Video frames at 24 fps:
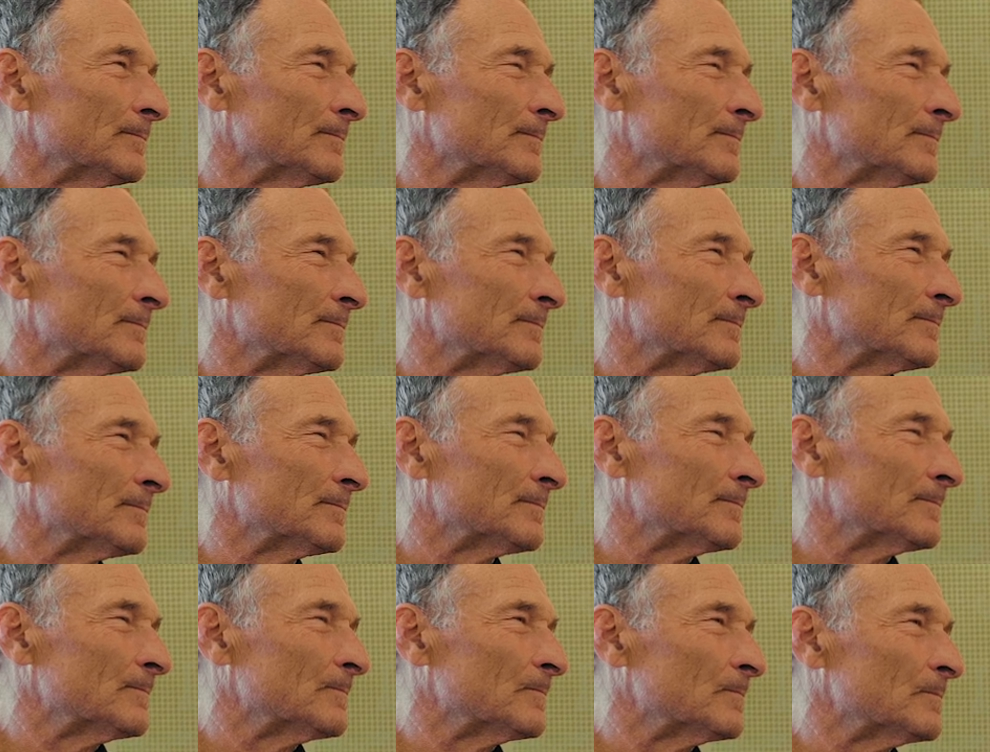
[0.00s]

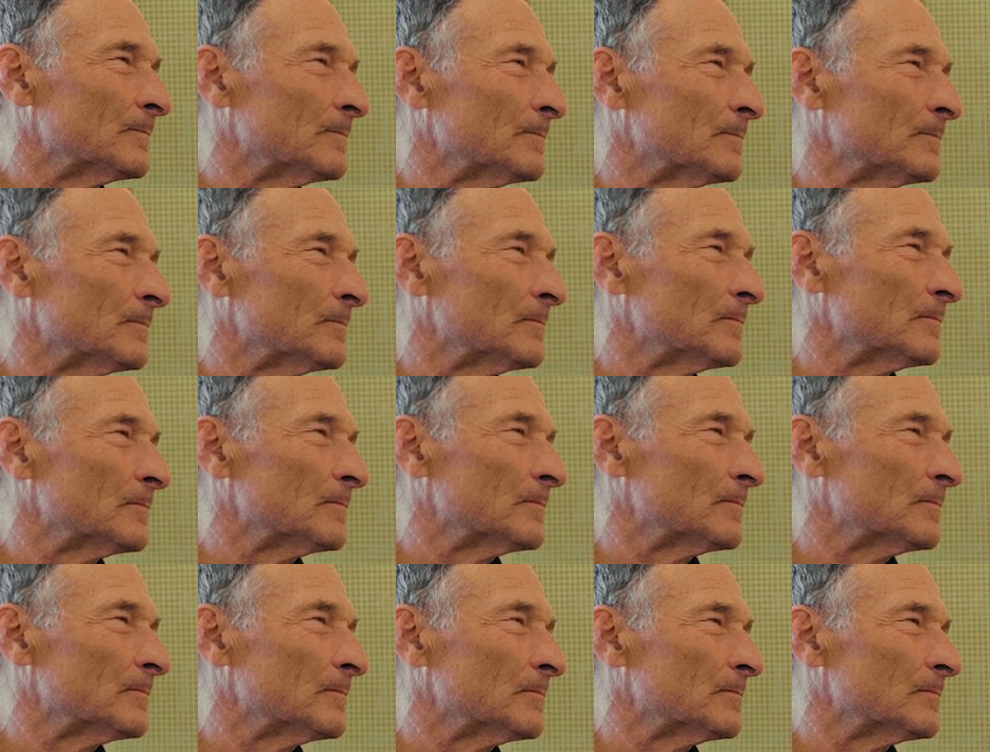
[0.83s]

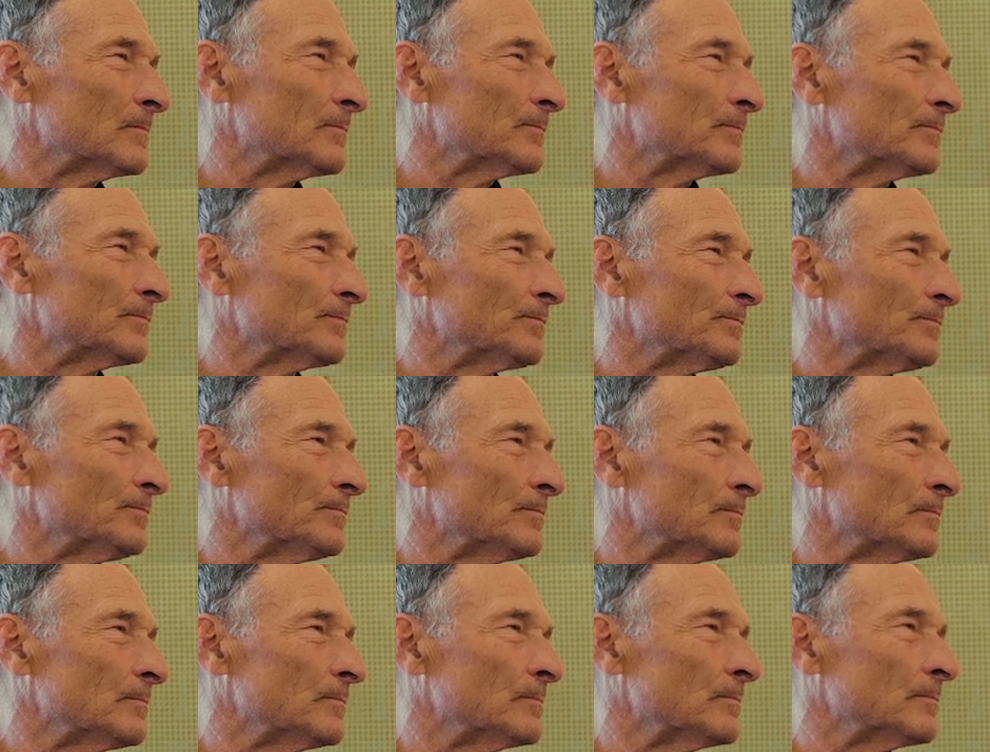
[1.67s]

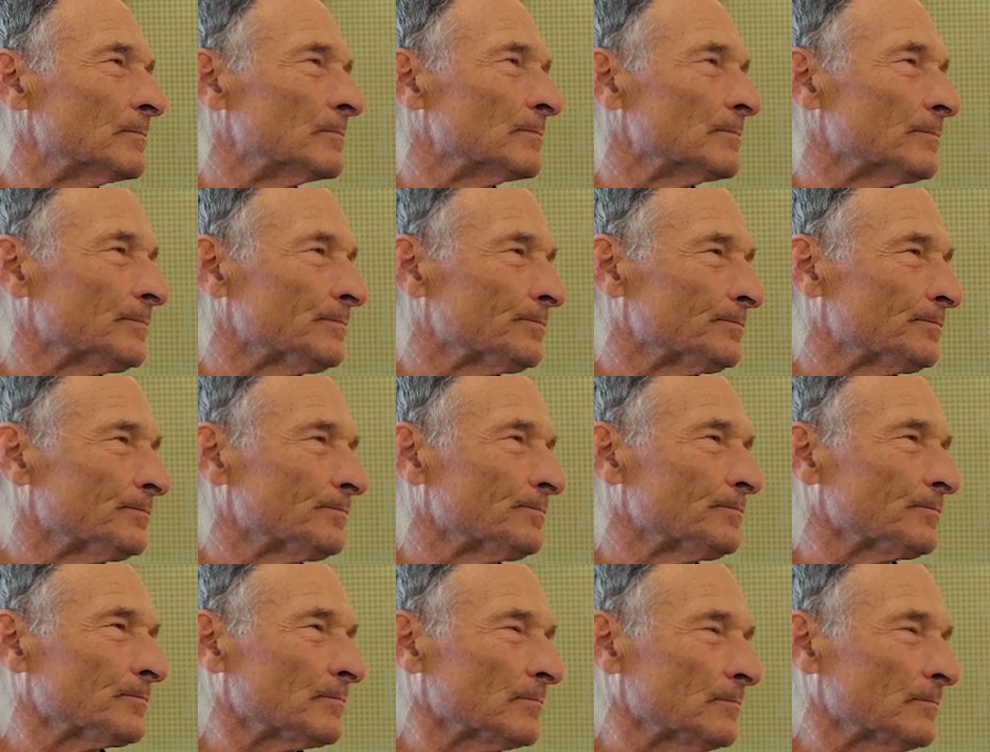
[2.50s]
(silent)